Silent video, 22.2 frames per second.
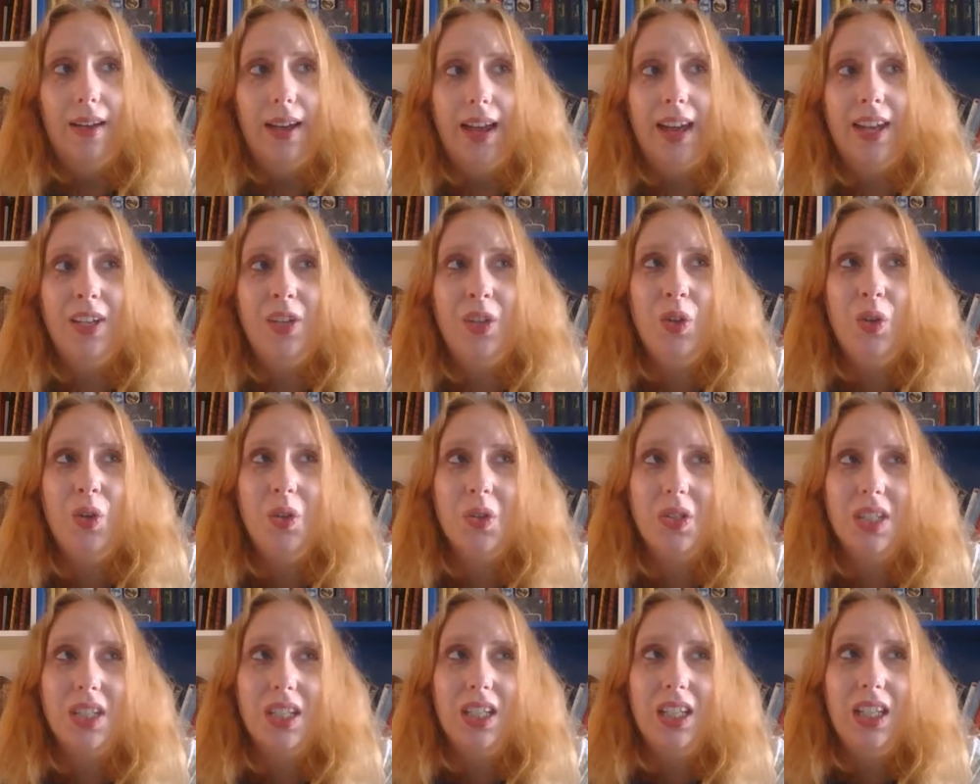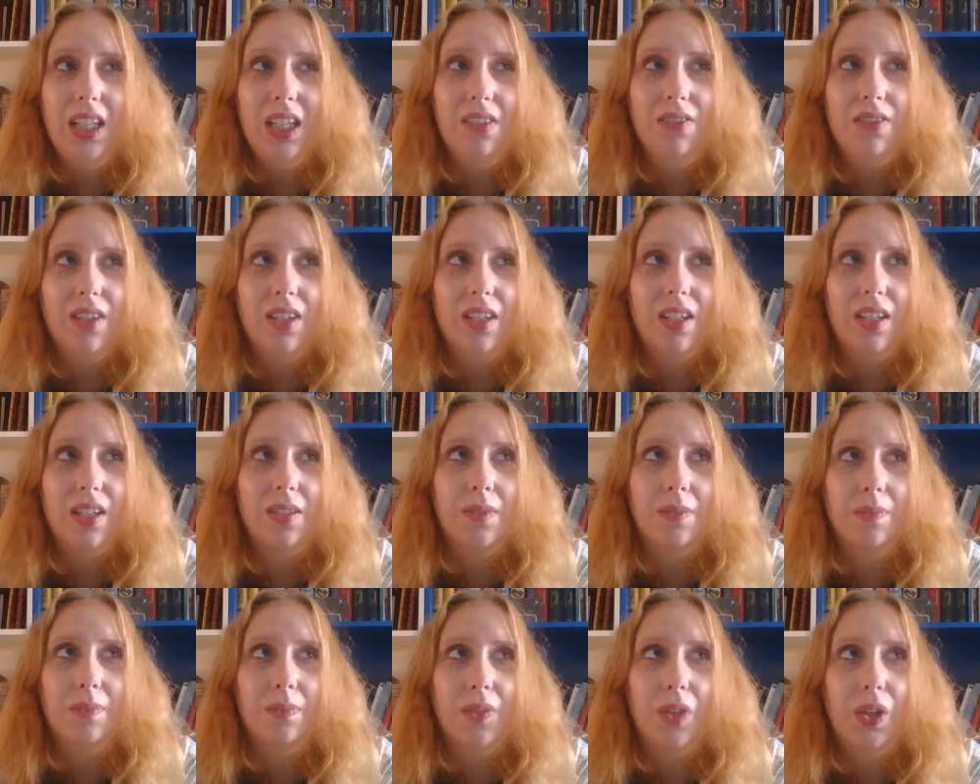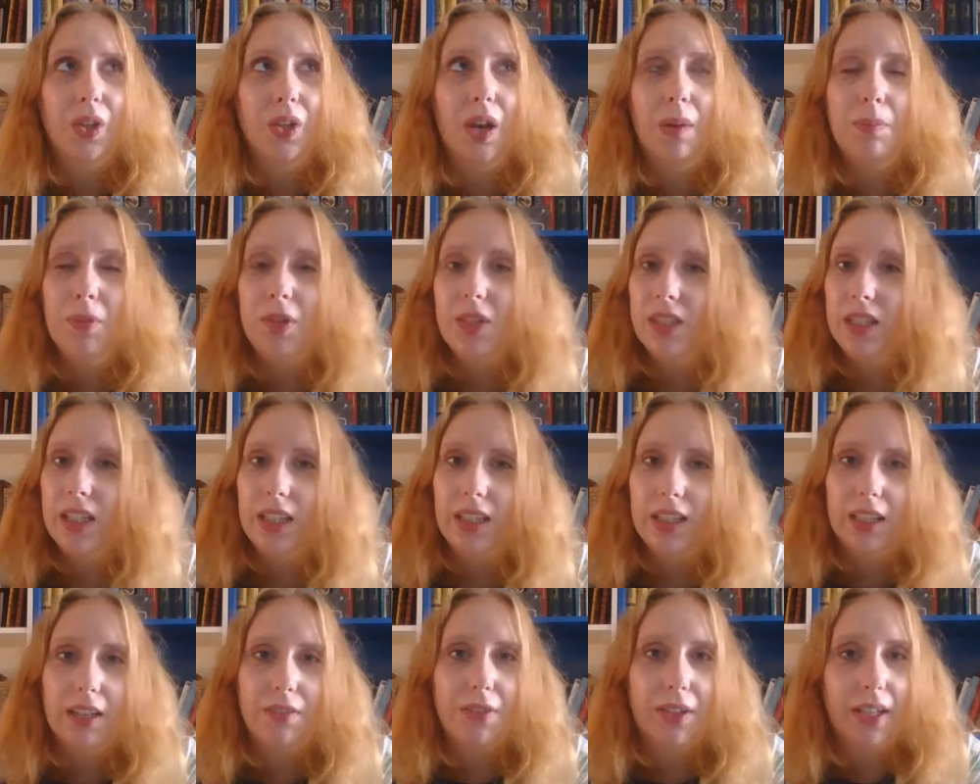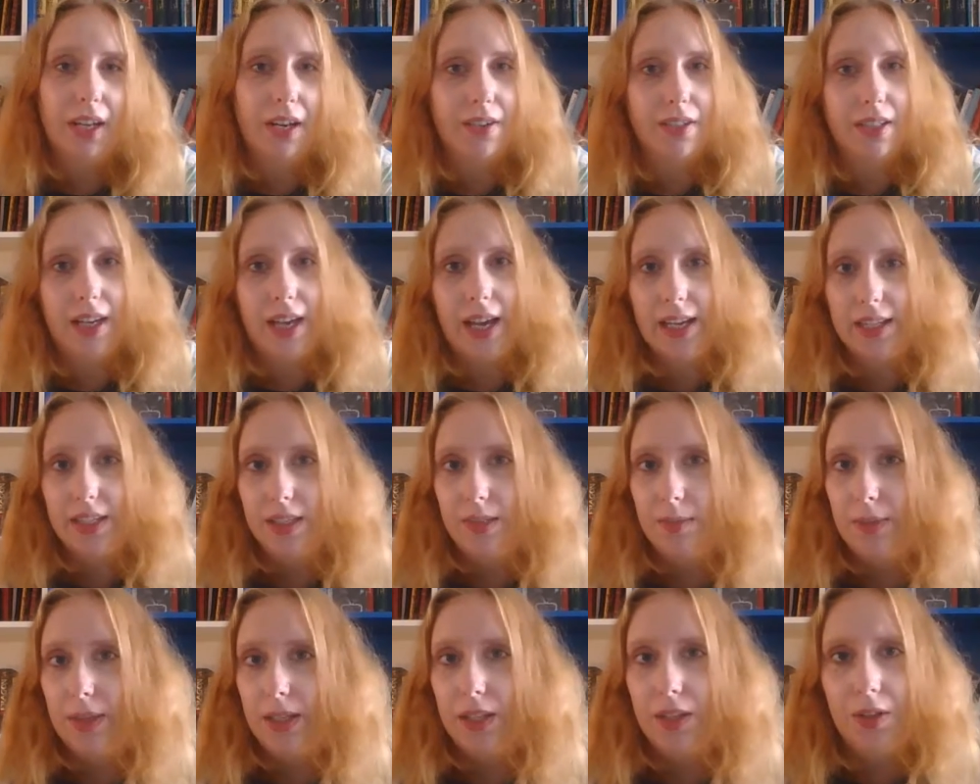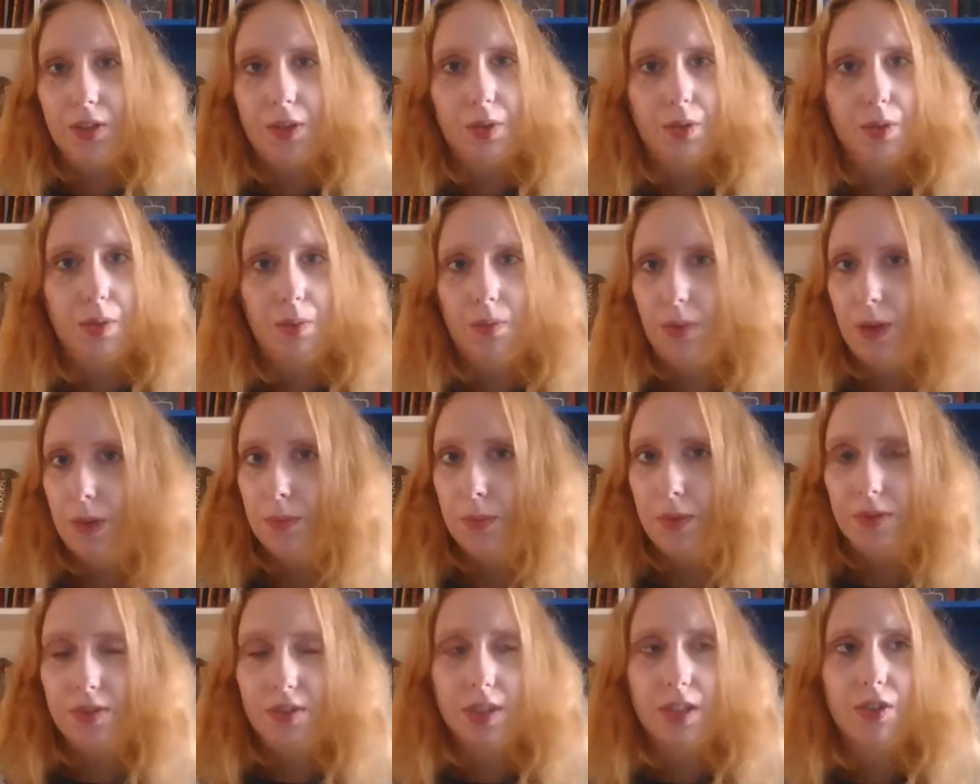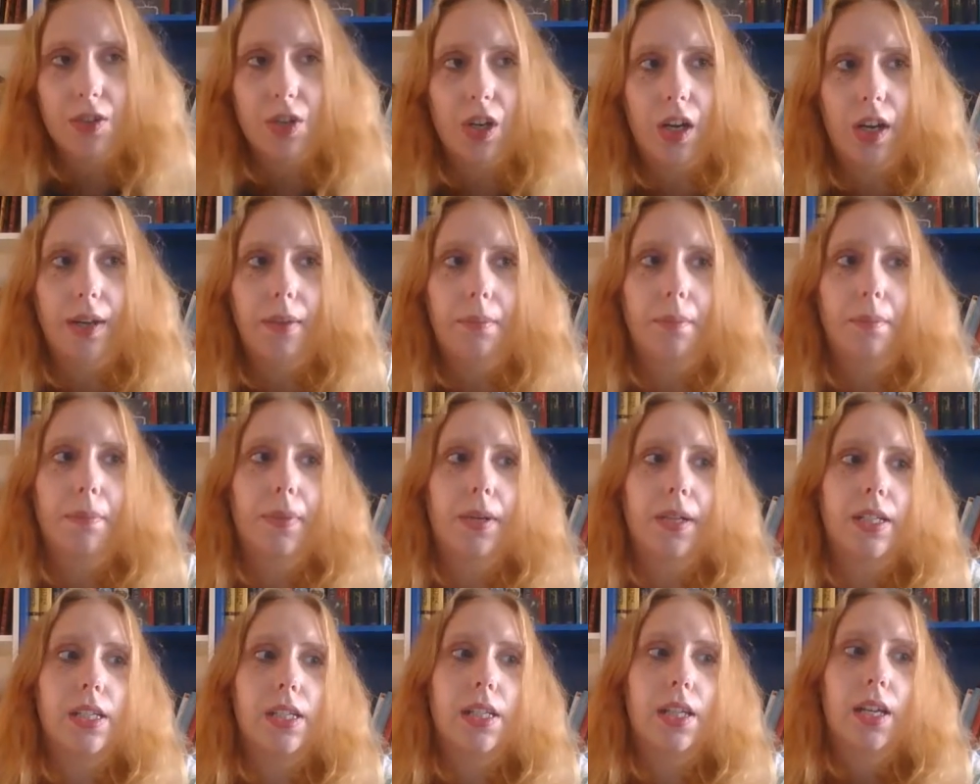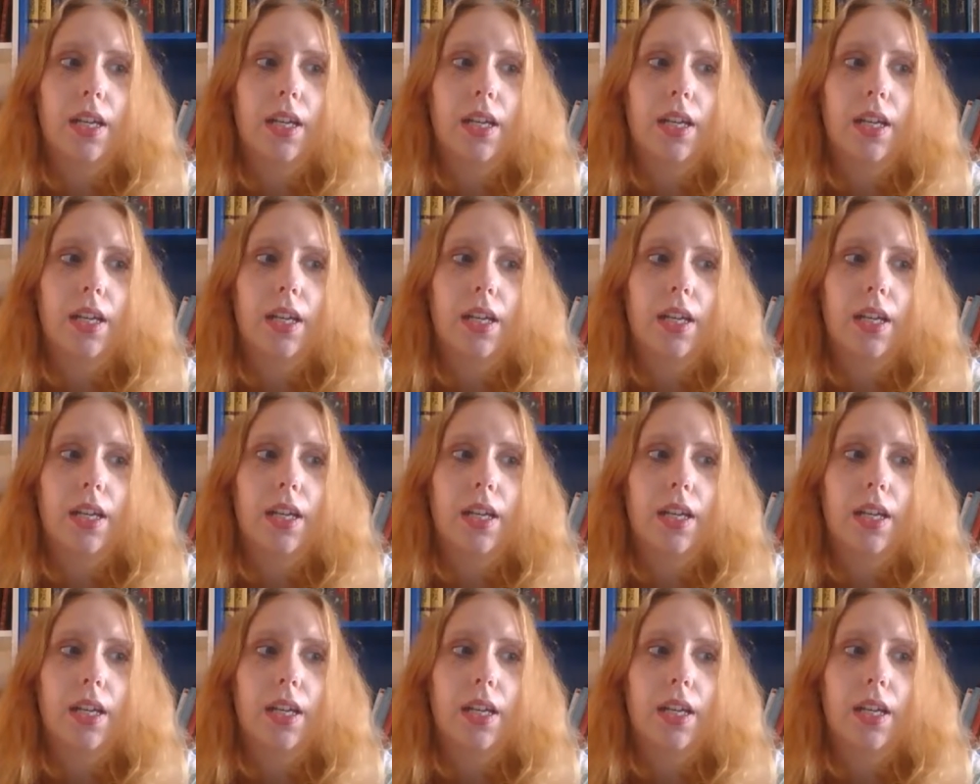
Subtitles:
And not even, you know, I'm not saying that every character has to be, you know, rainbows and sunshine, but